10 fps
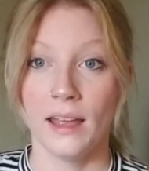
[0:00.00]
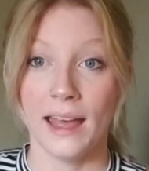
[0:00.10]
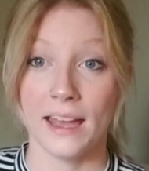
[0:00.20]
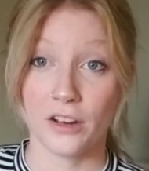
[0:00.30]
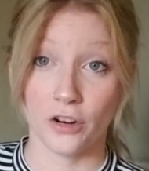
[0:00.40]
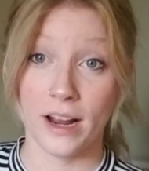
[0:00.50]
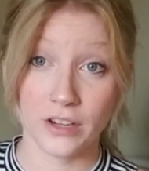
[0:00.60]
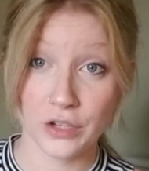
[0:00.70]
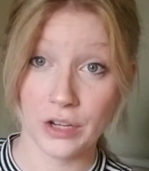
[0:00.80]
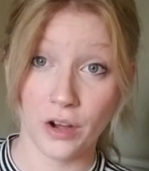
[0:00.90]
And
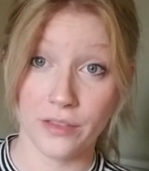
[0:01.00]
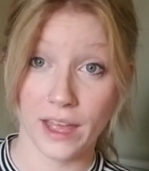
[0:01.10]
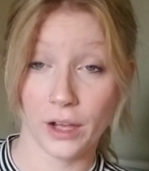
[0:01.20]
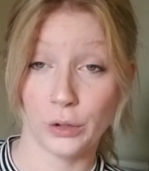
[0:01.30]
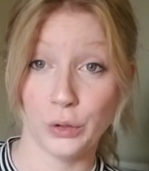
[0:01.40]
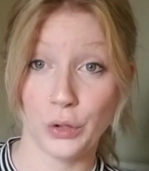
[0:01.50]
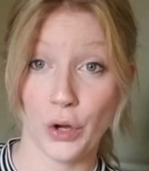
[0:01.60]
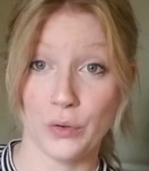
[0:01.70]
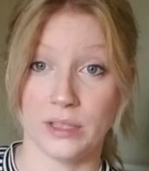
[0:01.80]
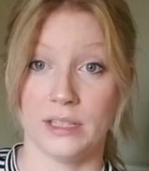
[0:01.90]
correction on that
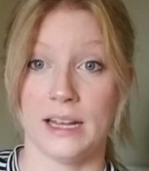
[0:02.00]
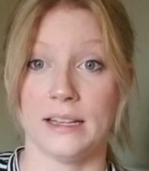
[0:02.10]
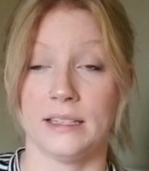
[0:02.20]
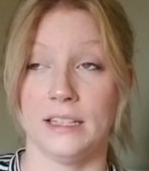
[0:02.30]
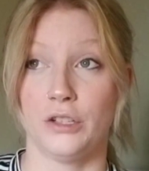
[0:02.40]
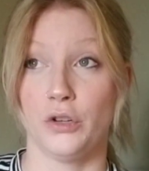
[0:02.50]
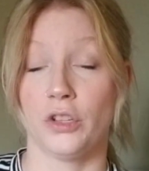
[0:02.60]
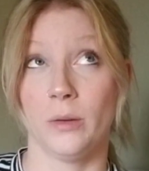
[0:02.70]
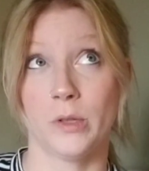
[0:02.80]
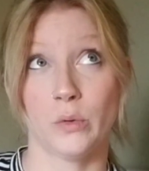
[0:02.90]
glucose test, it's
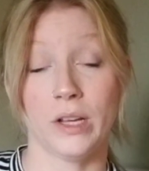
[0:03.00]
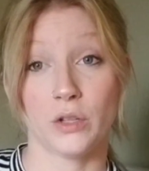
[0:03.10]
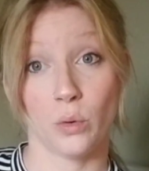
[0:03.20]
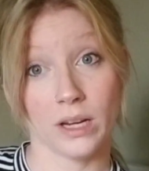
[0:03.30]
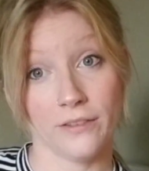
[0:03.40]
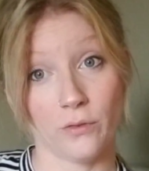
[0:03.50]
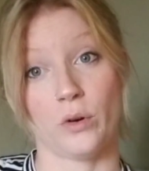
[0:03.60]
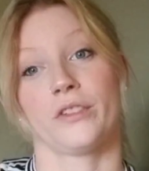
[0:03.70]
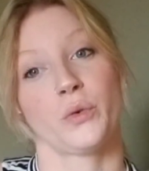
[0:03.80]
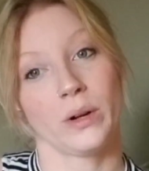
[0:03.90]
usually between 24
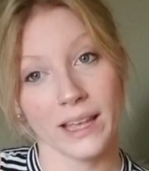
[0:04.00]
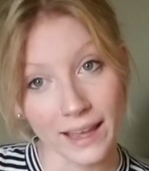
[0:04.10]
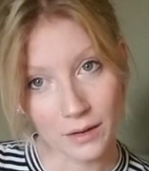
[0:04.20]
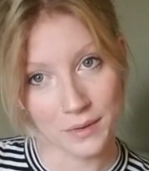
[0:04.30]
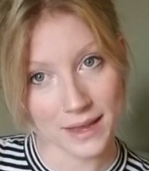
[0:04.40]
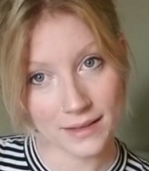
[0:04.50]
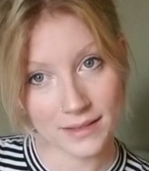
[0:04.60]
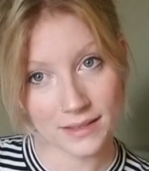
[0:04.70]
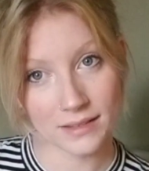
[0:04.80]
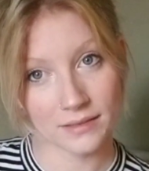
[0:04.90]
to 28
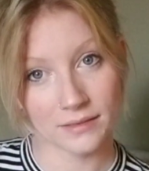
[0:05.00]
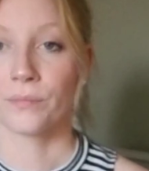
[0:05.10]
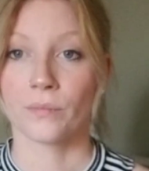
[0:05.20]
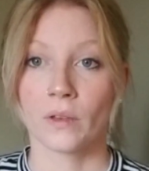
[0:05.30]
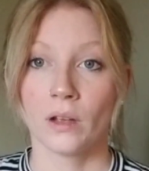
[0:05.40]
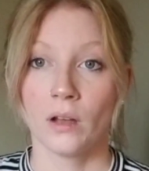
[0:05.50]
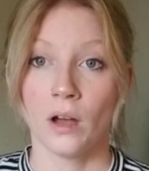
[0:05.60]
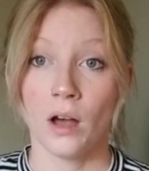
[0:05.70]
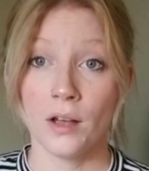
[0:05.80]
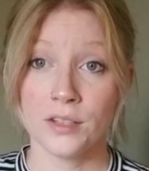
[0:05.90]
weeks.
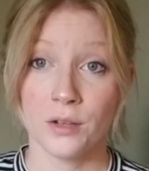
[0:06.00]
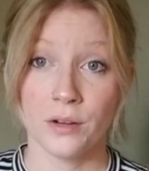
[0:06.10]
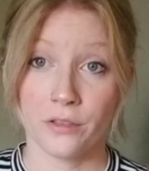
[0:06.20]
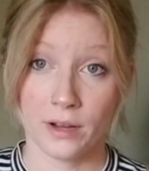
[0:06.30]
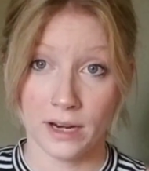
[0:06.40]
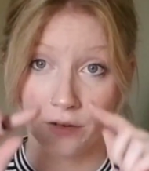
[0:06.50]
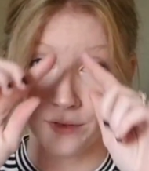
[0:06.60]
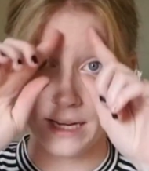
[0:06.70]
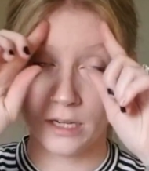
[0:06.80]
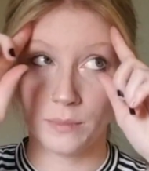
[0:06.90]
Also, another kind of
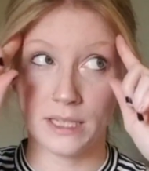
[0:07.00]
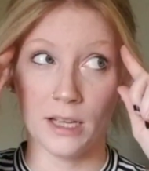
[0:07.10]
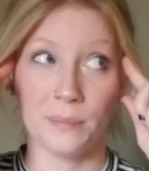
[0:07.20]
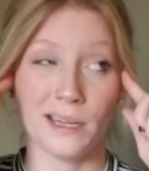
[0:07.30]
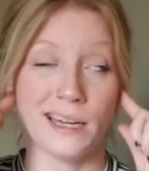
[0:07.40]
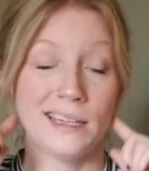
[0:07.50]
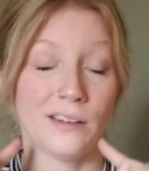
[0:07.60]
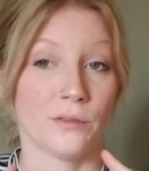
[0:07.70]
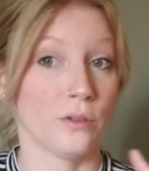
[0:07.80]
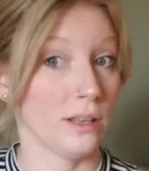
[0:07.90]
random tip that I
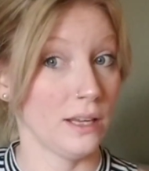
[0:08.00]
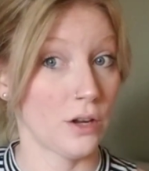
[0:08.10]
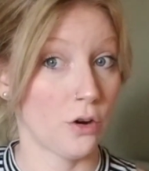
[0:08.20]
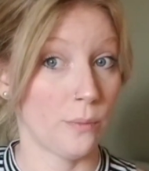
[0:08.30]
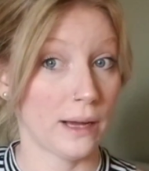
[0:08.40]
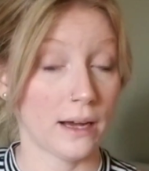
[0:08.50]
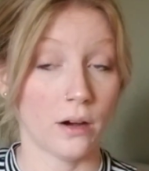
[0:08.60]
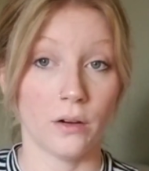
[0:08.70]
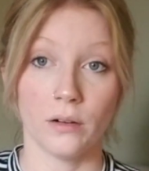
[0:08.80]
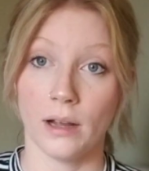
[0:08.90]
didn't really know
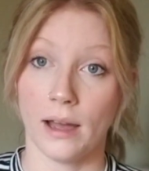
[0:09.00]
about